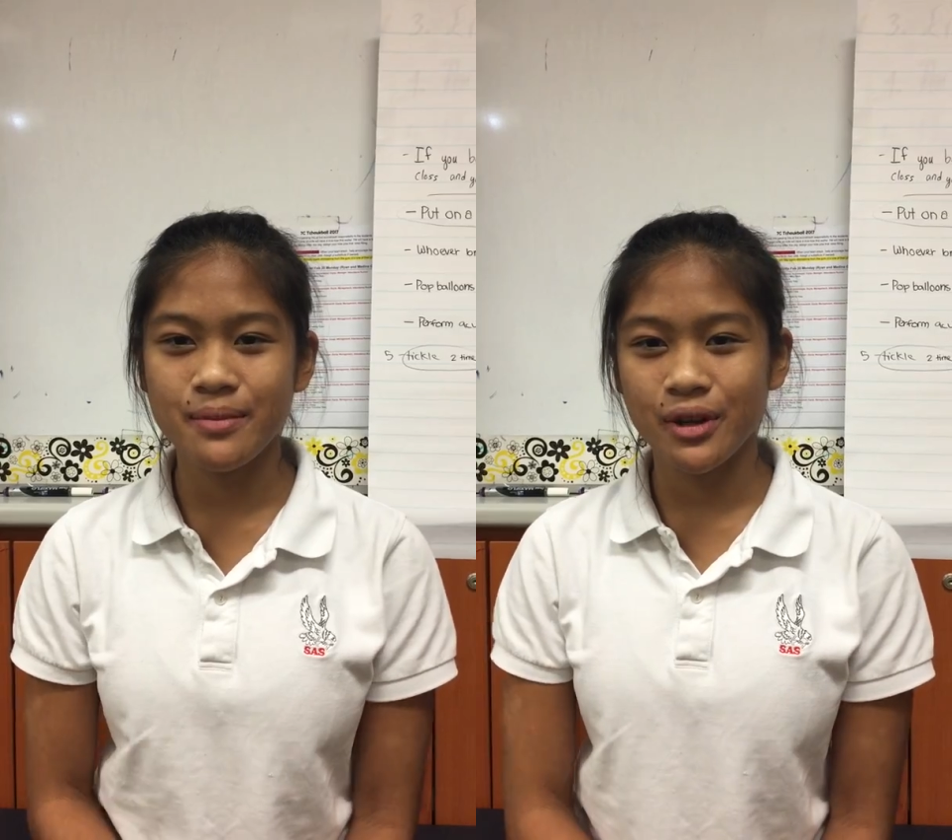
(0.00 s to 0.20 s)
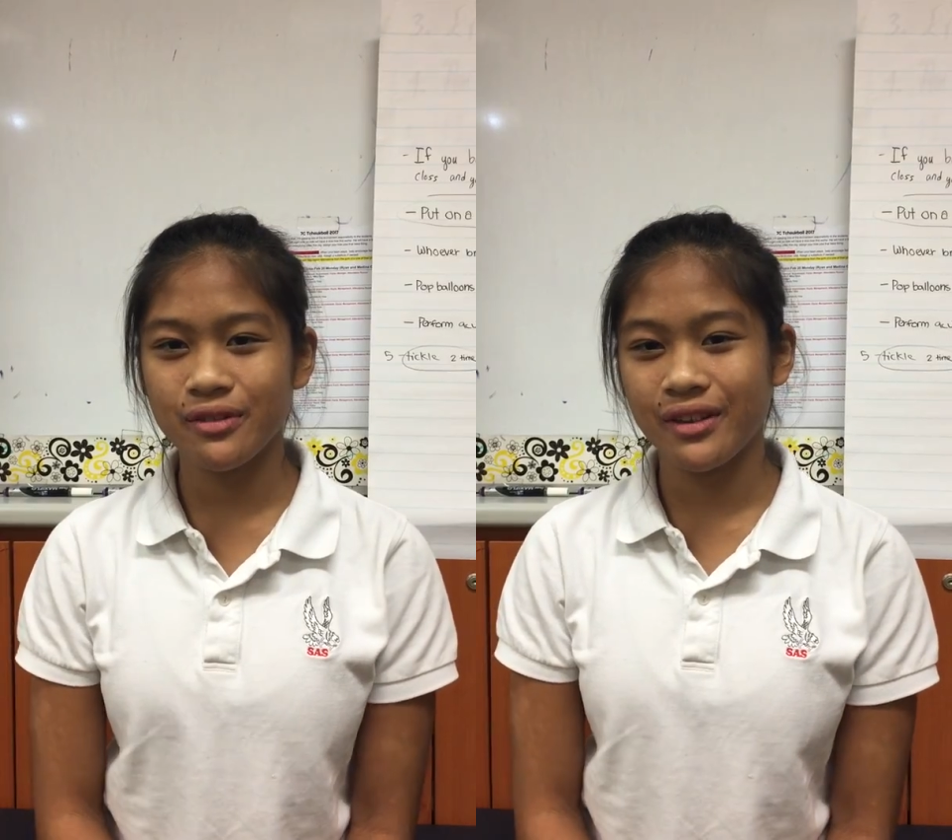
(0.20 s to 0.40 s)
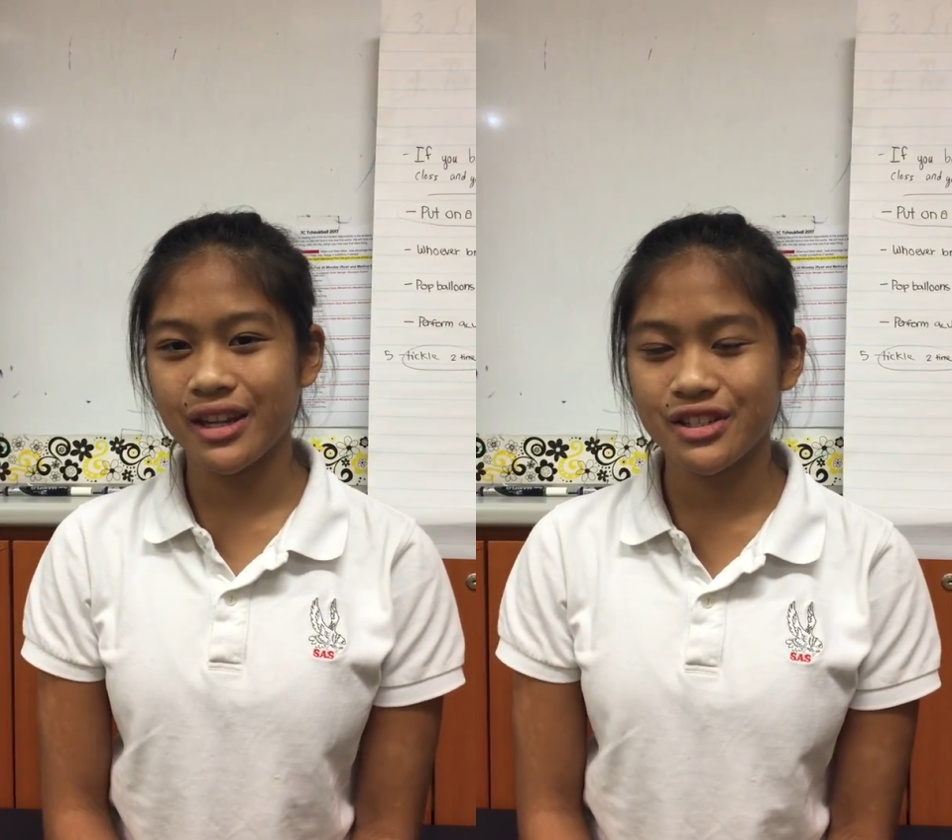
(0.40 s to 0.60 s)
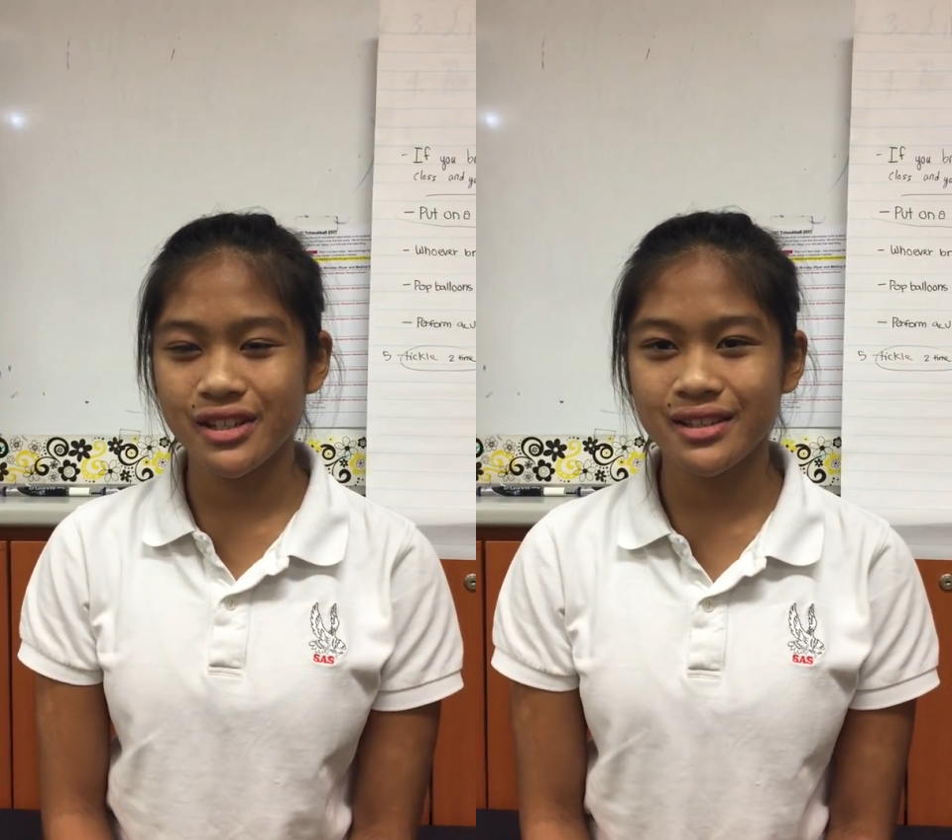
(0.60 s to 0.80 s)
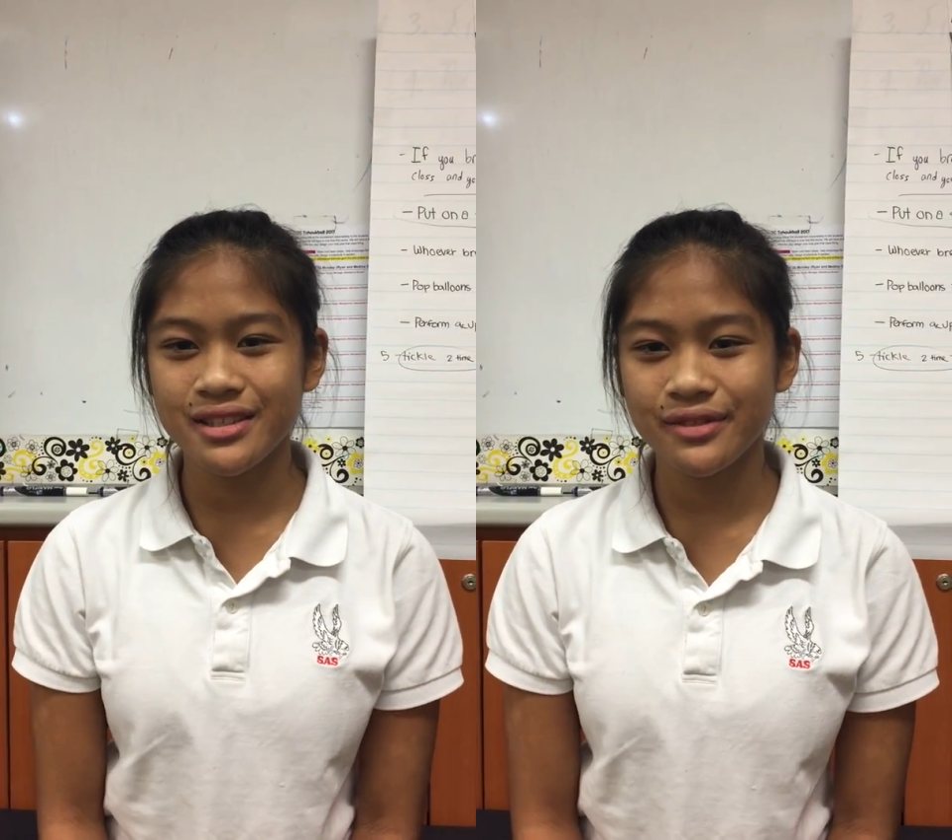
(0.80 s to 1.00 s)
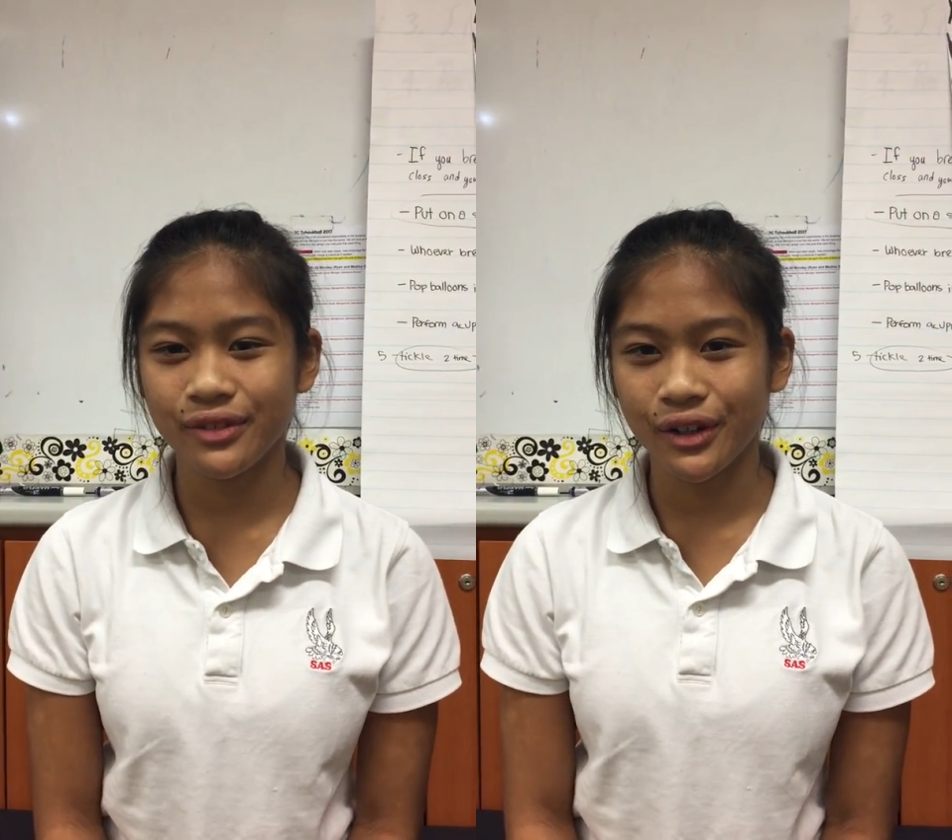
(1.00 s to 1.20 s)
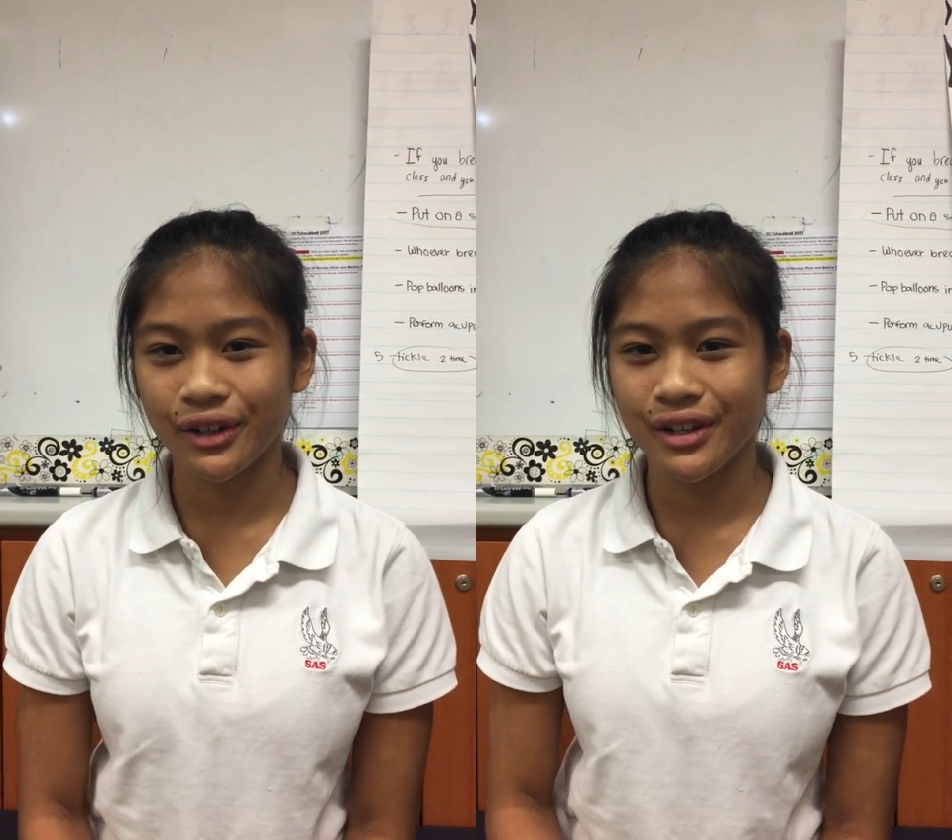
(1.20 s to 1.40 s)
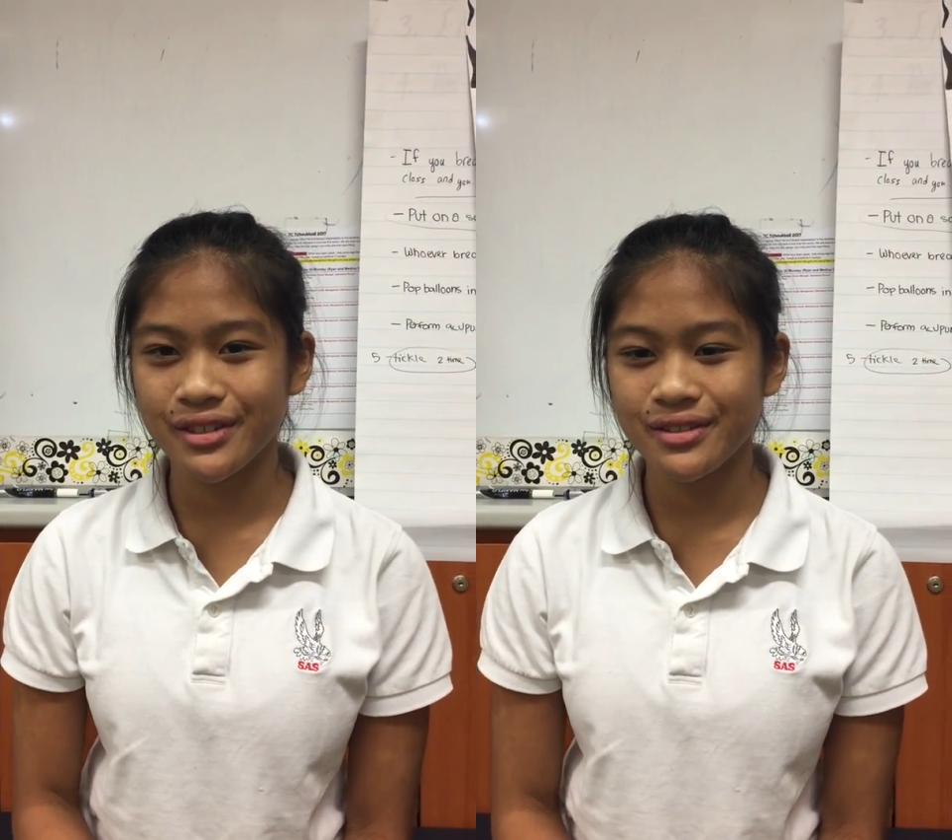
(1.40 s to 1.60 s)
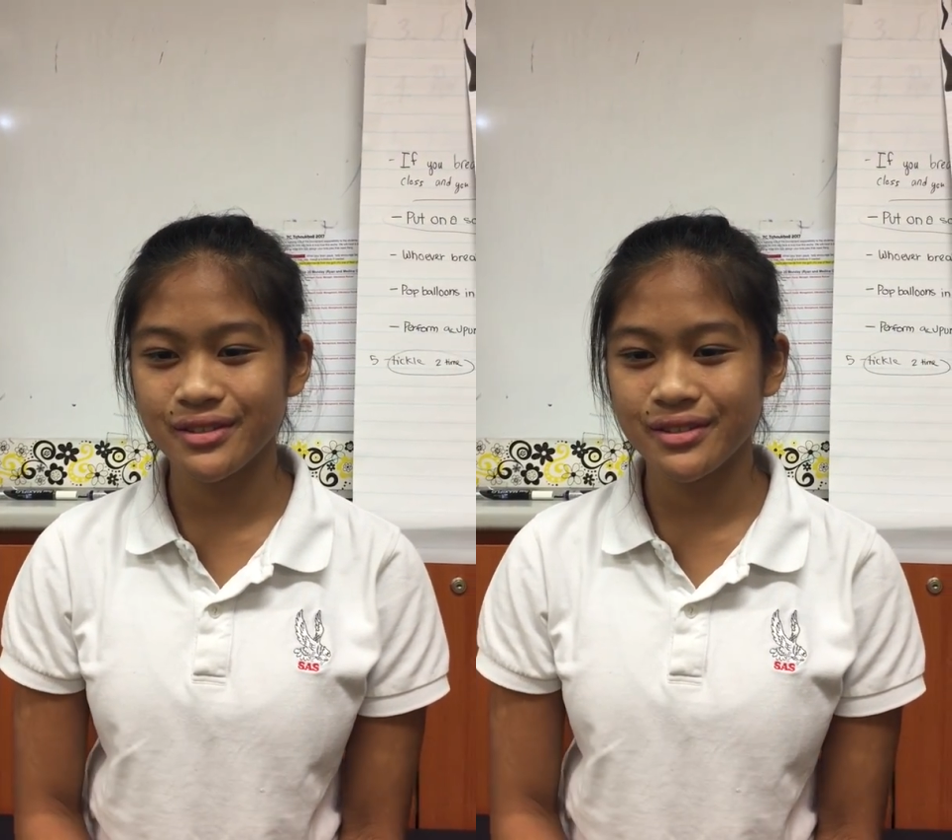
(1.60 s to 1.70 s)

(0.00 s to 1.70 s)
motivations for